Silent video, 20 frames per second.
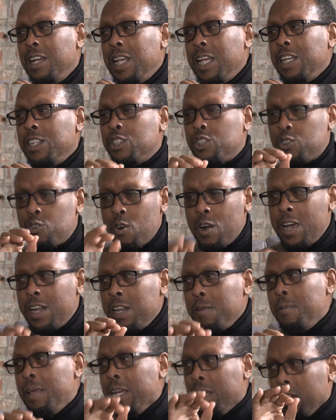is
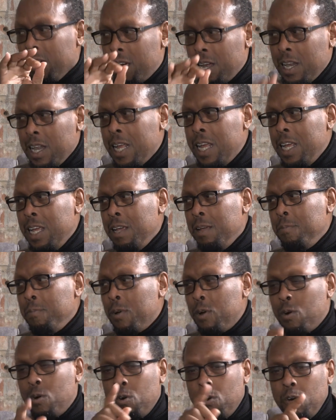trying to make a claim
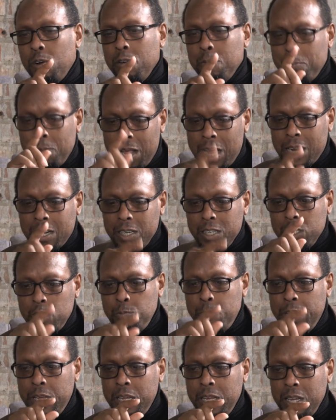on blackness
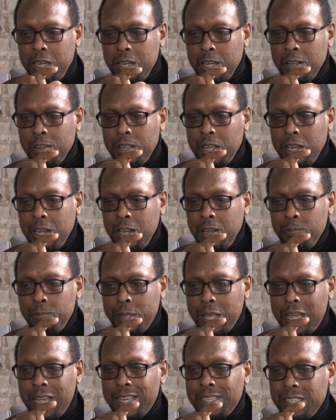being
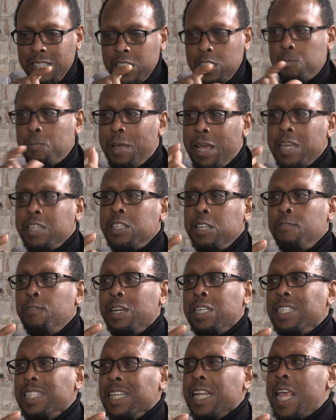as expansive
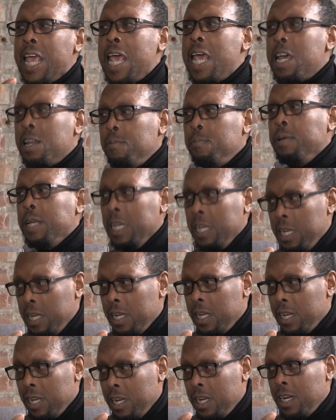as it can be.
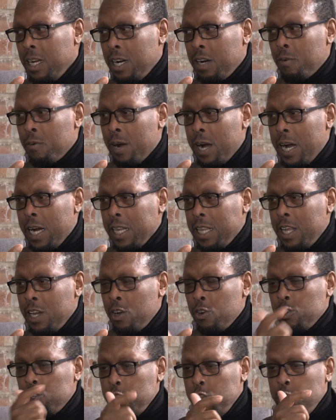Yes. Right? You
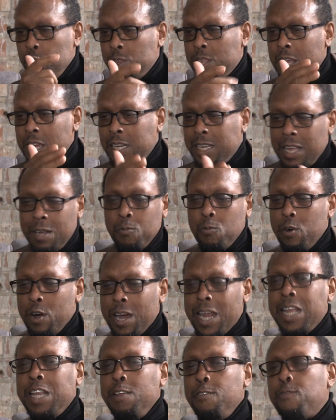know, do you think that we're
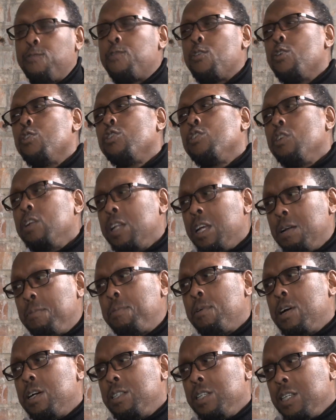any further in that
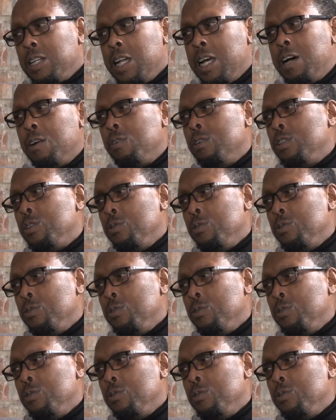project now in